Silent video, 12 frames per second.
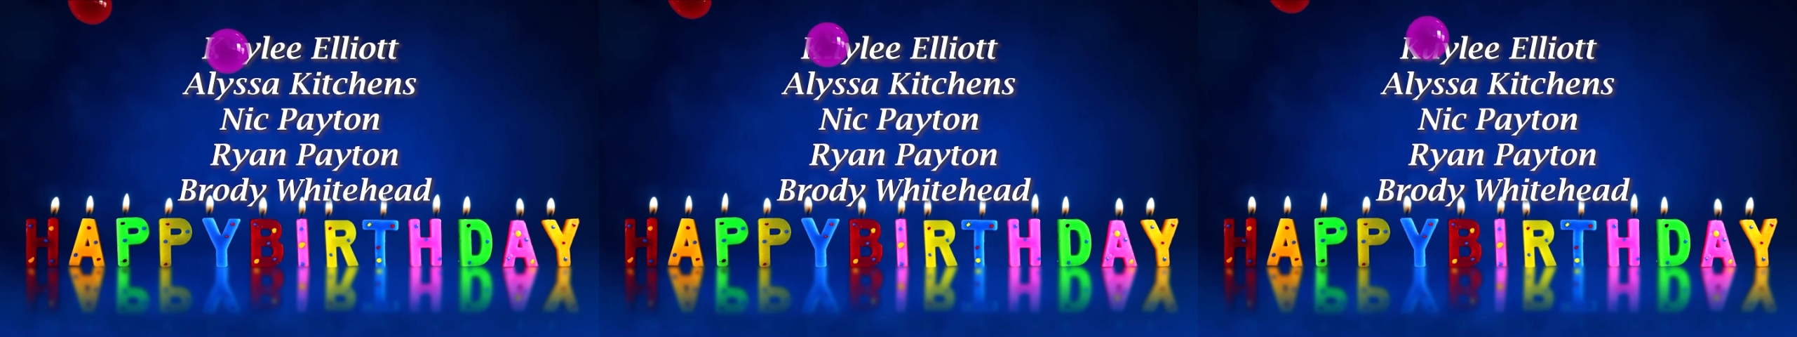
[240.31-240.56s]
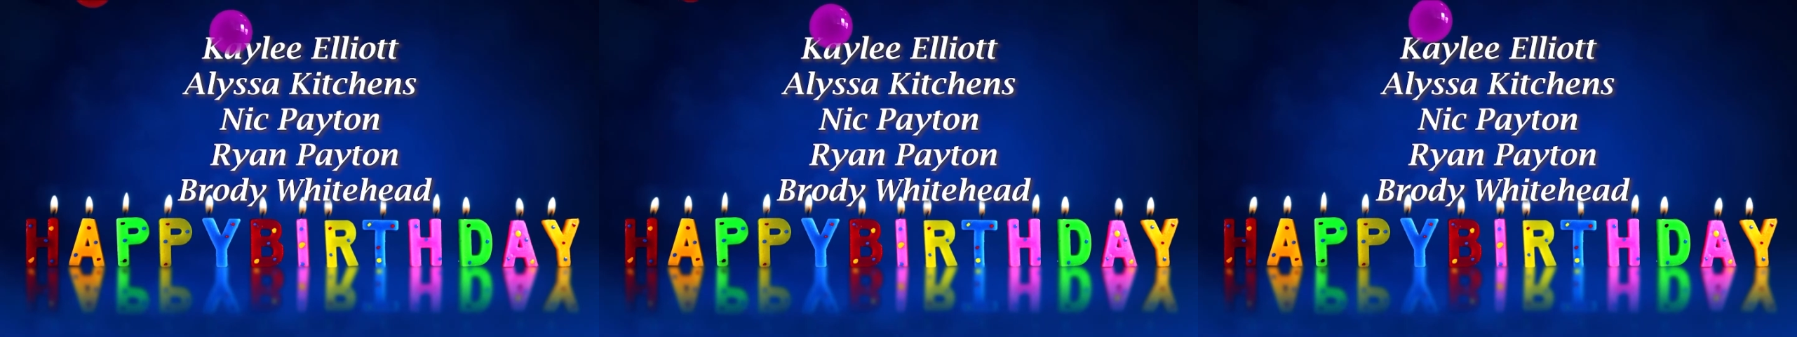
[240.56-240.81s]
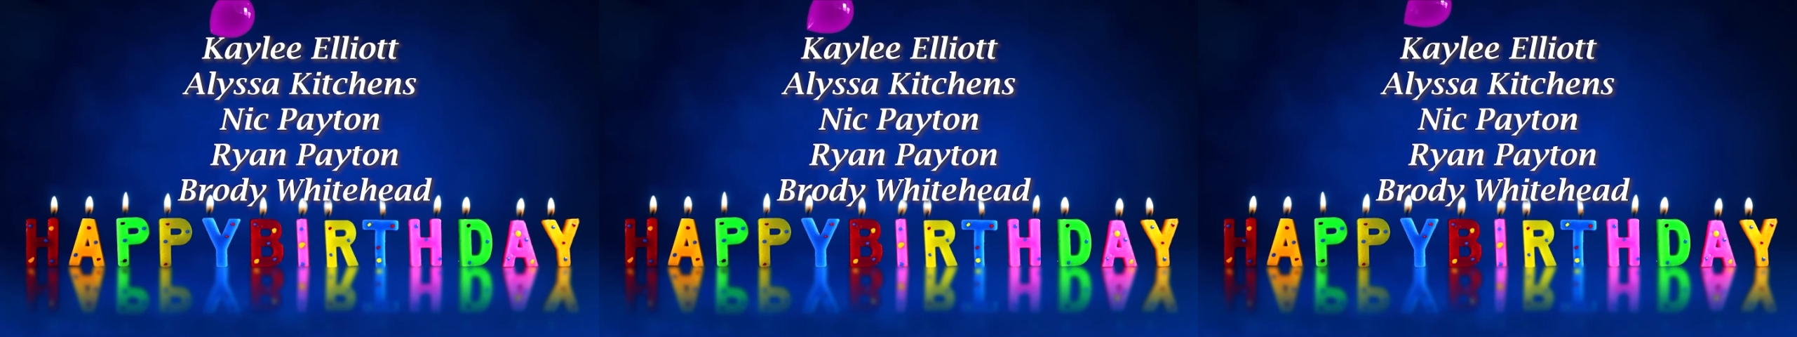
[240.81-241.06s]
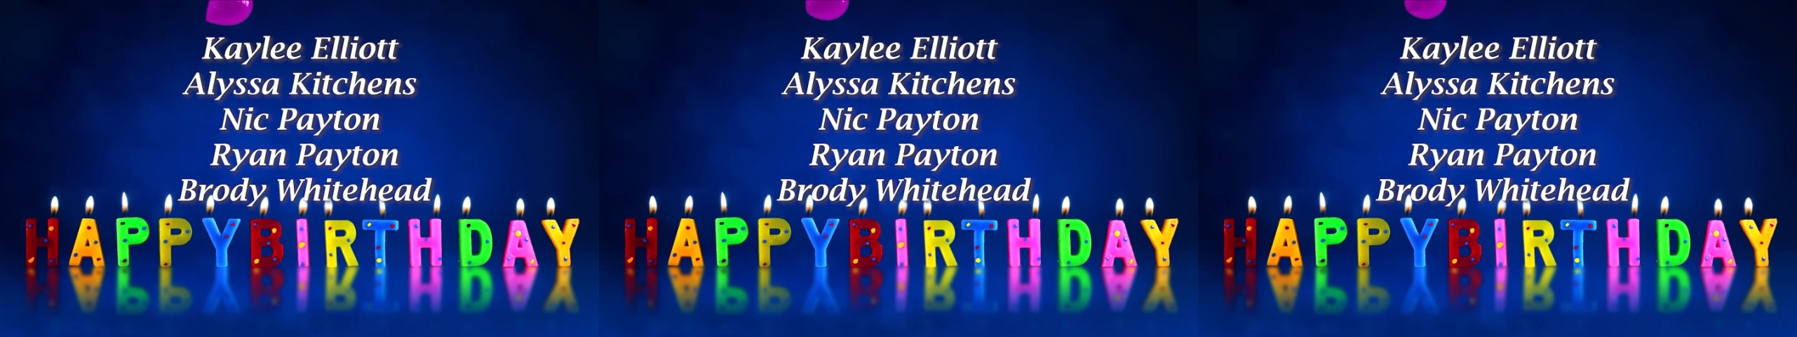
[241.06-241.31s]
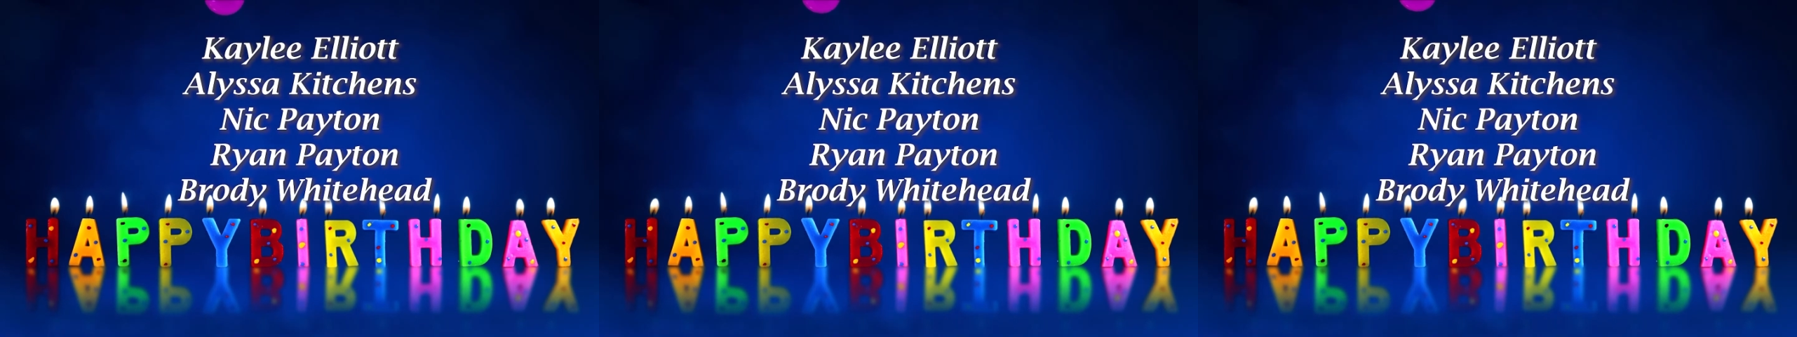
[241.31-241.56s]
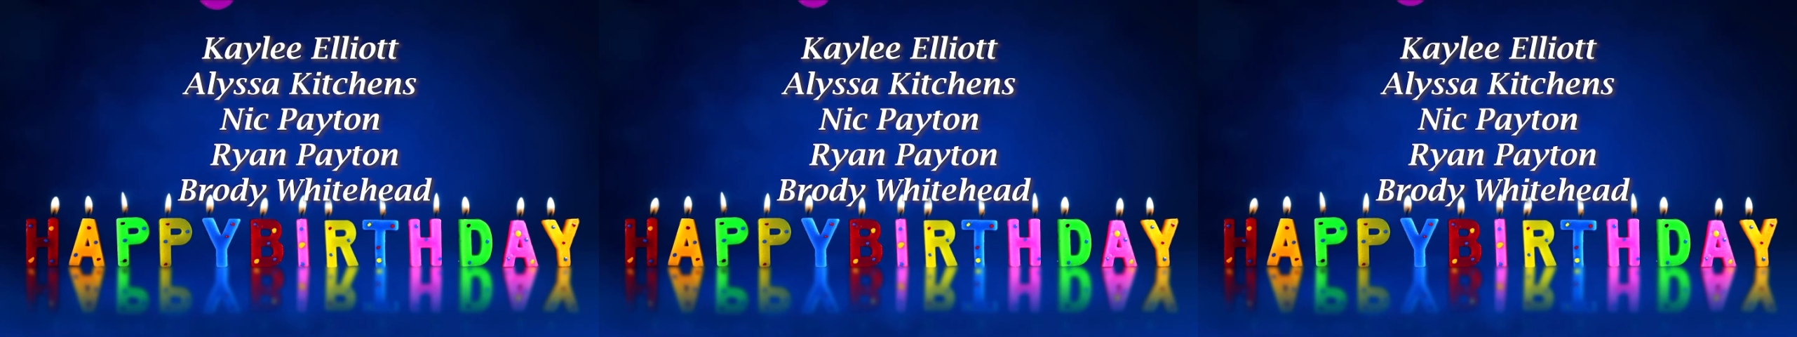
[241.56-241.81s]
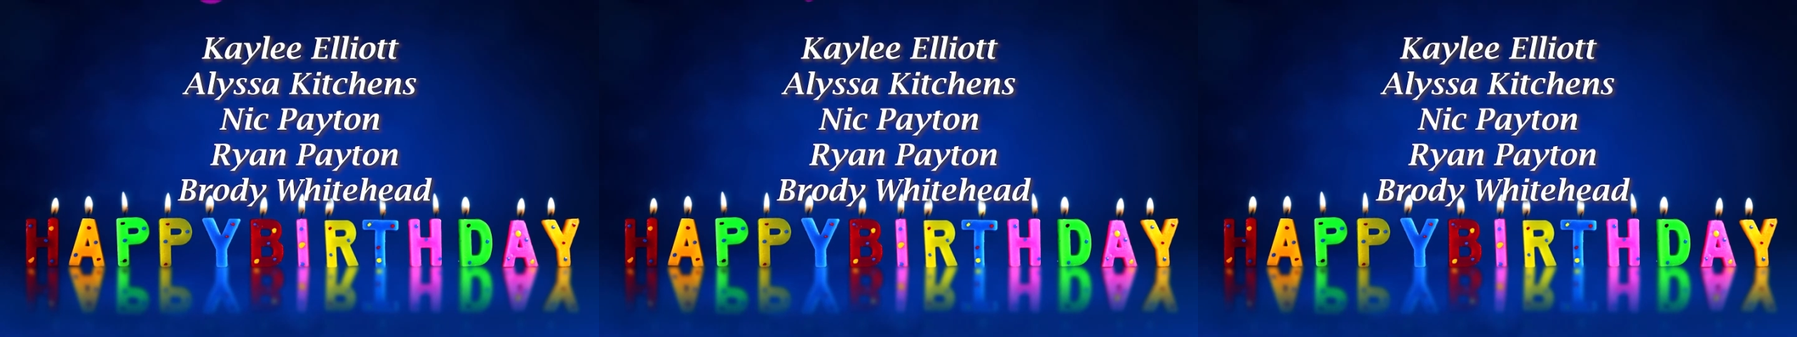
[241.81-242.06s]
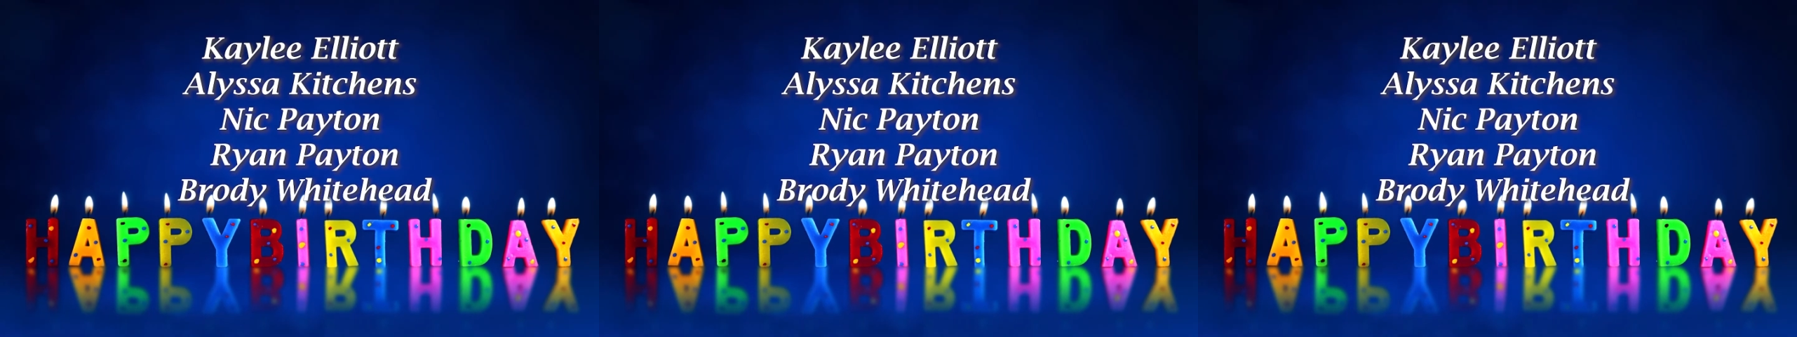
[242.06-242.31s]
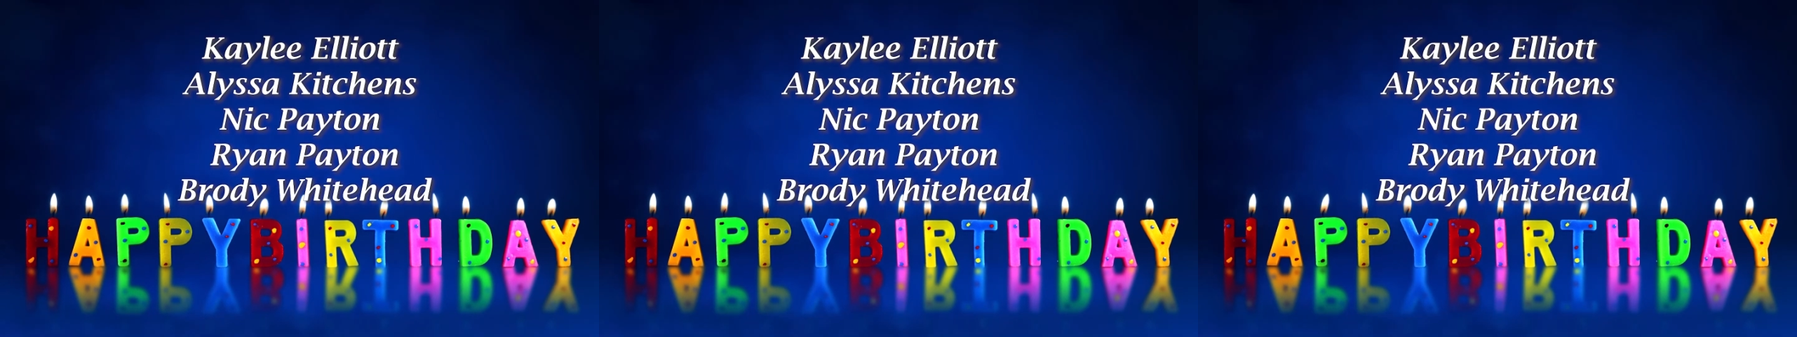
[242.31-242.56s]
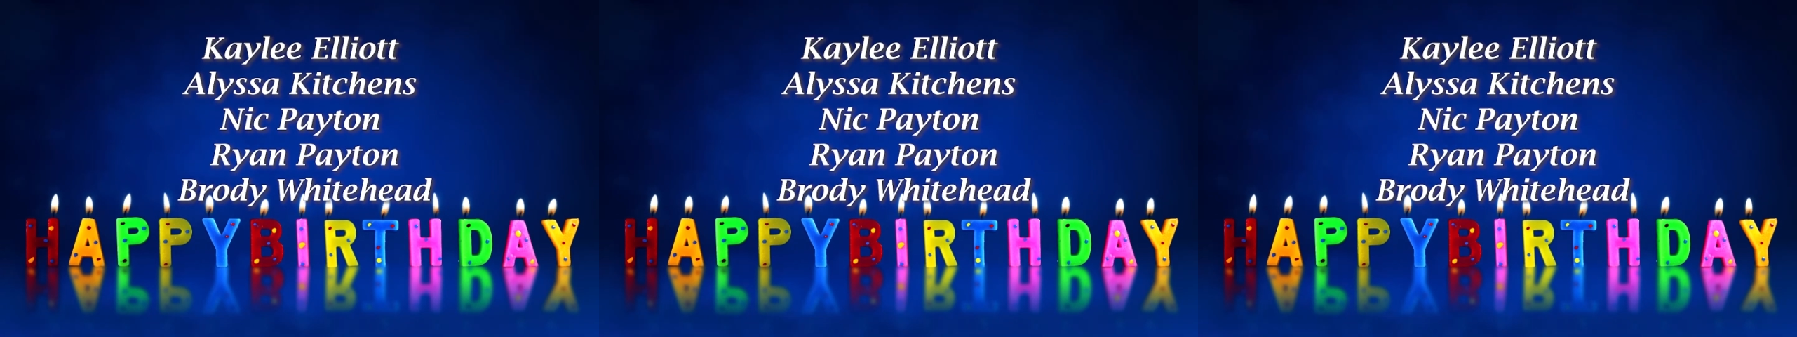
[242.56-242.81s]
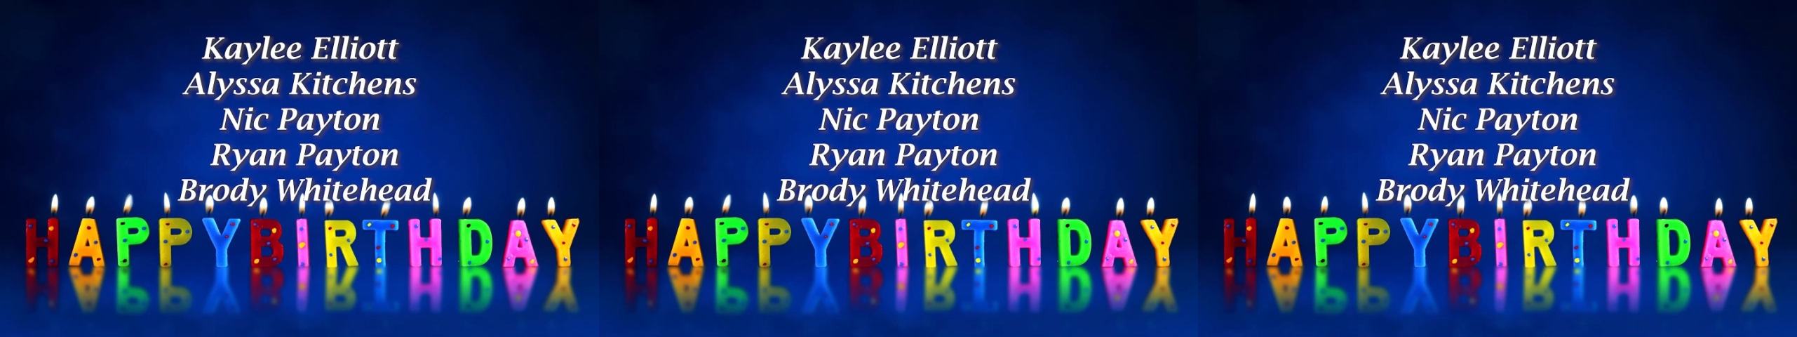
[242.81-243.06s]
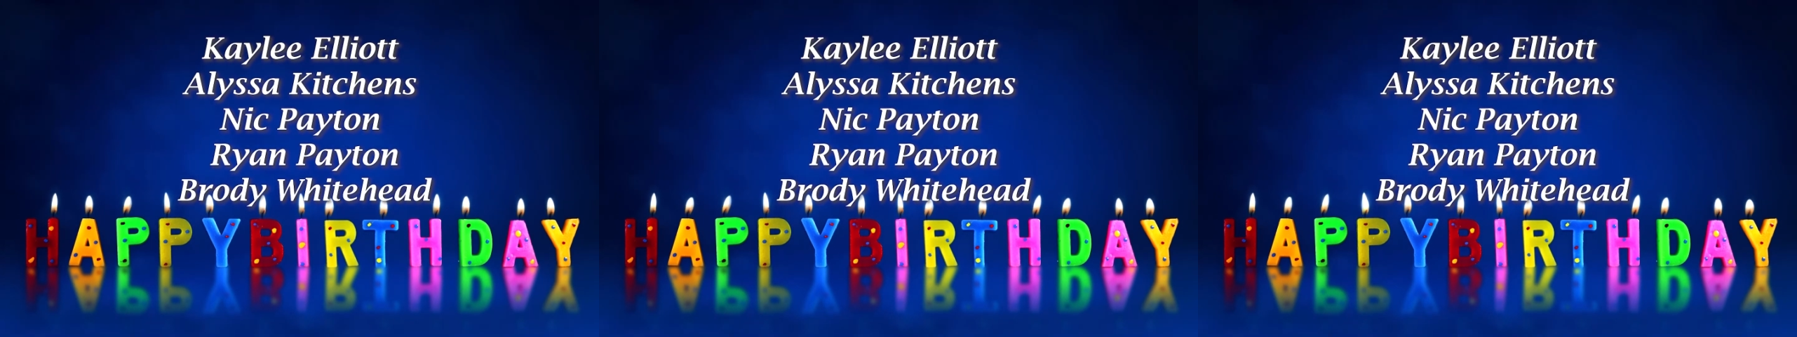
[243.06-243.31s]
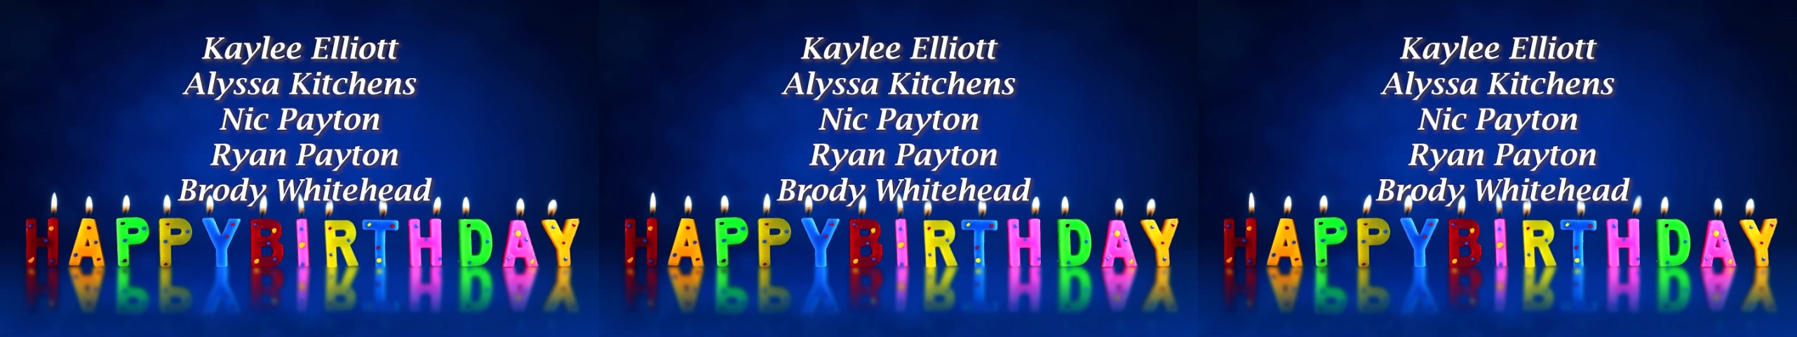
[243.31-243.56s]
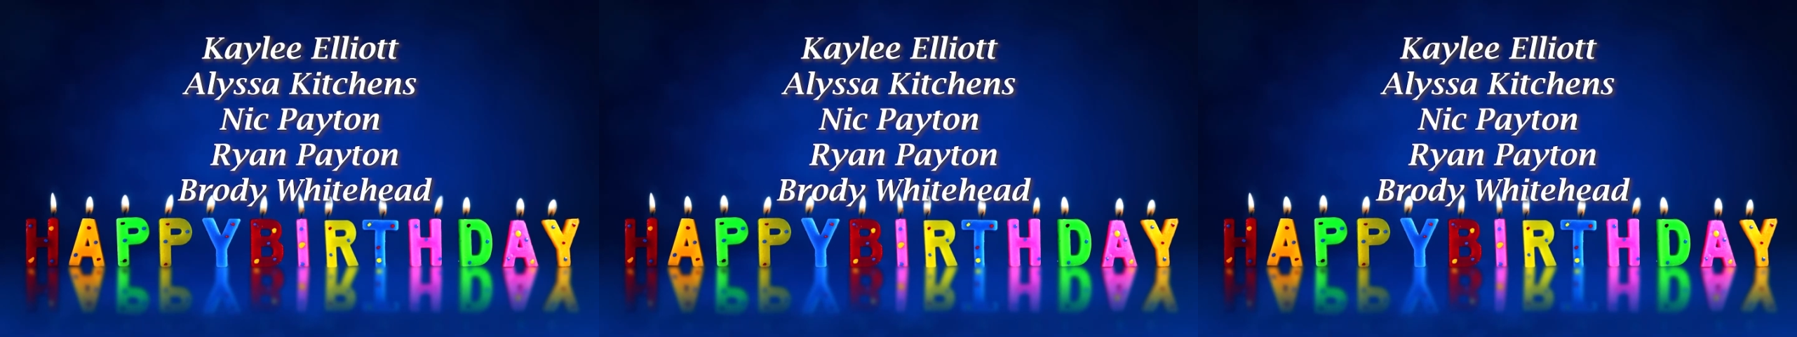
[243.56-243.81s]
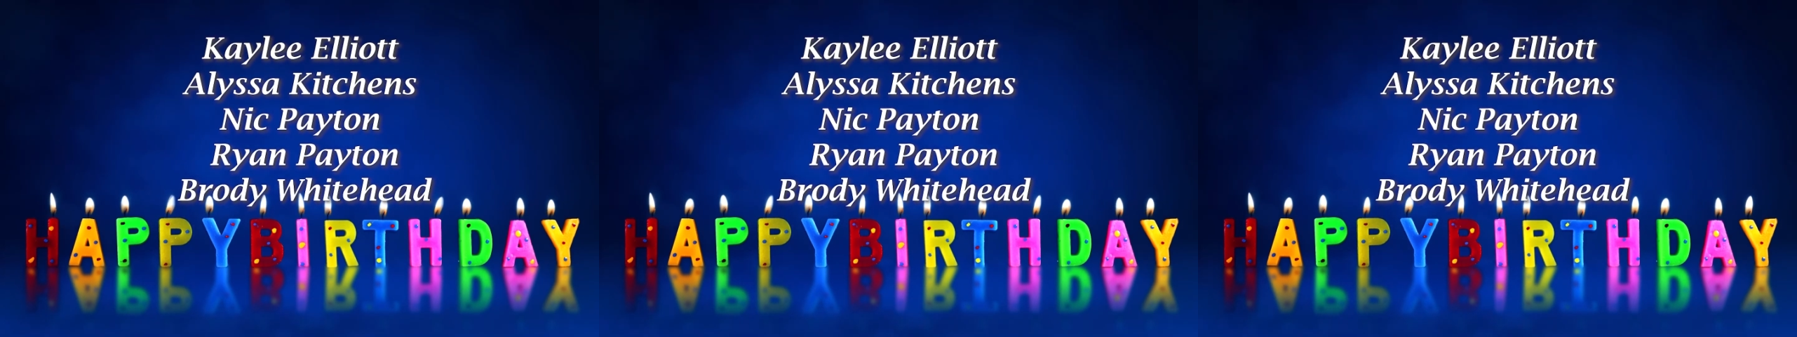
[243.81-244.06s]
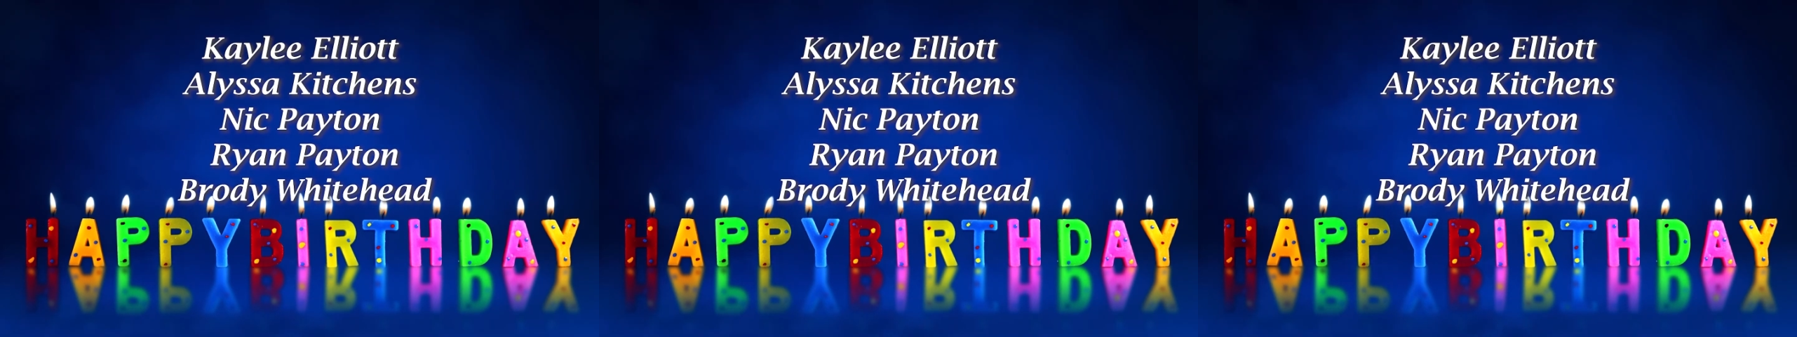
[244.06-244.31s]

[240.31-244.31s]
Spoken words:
[unreadable: no face in view]